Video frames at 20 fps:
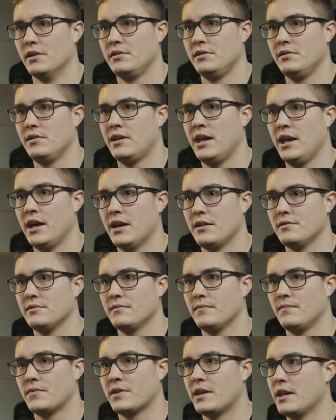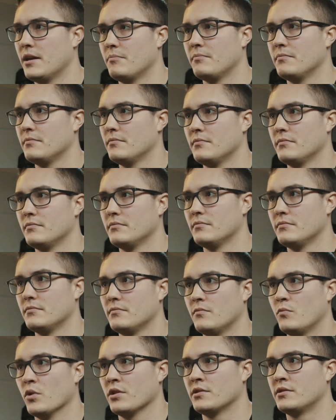you can't get
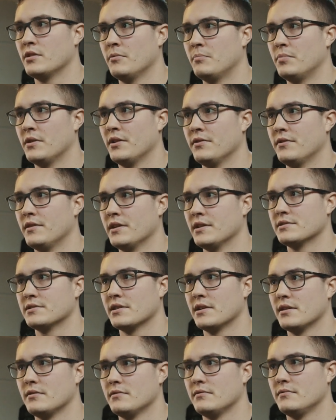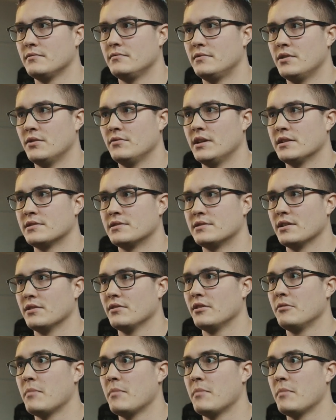worked up on things that don't necessarily